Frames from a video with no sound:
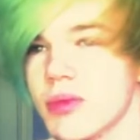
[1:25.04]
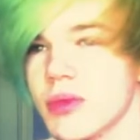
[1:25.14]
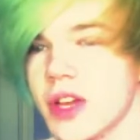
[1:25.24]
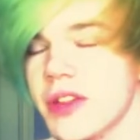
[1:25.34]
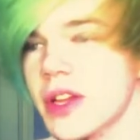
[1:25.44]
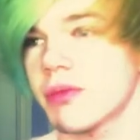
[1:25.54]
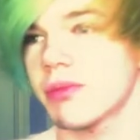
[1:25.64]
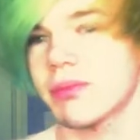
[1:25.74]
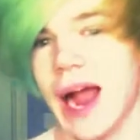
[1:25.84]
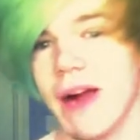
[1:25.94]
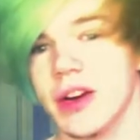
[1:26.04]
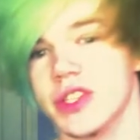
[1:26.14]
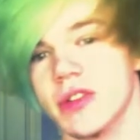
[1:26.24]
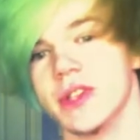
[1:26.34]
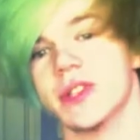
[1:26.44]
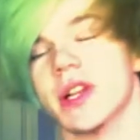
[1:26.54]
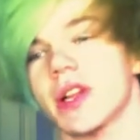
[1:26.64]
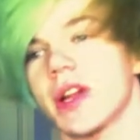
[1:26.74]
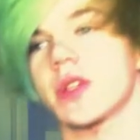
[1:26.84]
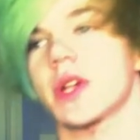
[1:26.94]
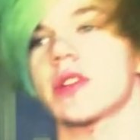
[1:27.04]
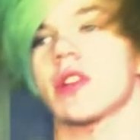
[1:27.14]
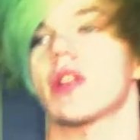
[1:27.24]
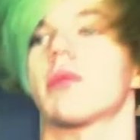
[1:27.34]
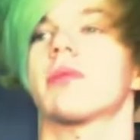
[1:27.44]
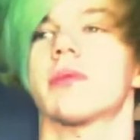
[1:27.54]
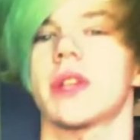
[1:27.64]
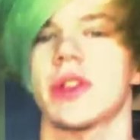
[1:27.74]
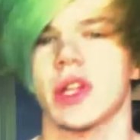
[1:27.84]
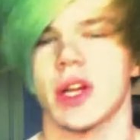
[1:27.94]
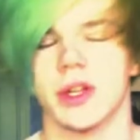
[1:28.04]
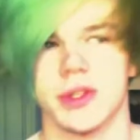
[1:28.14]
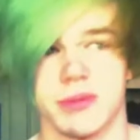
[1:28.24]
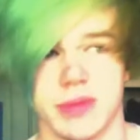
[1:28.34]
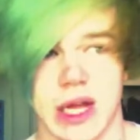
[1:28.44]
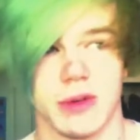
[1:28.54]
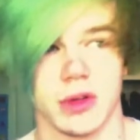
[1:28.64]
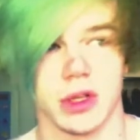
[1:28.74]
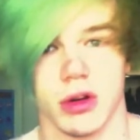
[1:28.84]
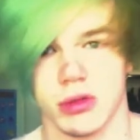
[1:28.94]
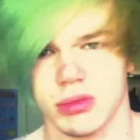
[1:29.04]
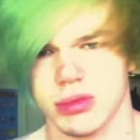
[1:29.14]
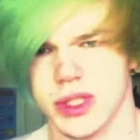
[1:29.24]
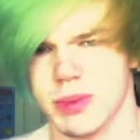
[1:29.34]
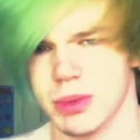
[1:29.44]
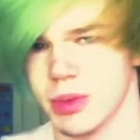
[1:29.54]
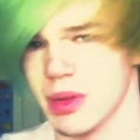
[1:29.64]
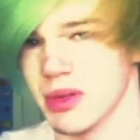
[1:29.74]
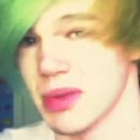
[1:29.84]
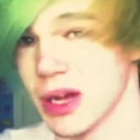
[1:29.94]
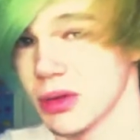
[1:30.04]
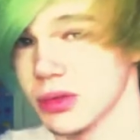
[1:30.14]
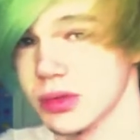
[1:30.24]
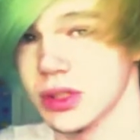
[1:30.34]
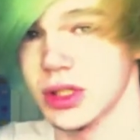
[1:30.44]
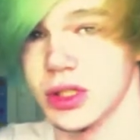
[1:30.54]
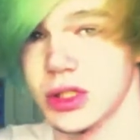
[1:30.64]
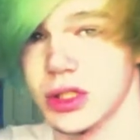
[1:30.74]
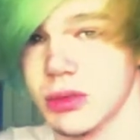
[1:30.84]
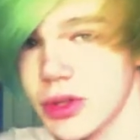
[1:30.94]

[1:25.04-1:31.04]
I think characteristically I've changed a lot in the last however long. It's probably been about well,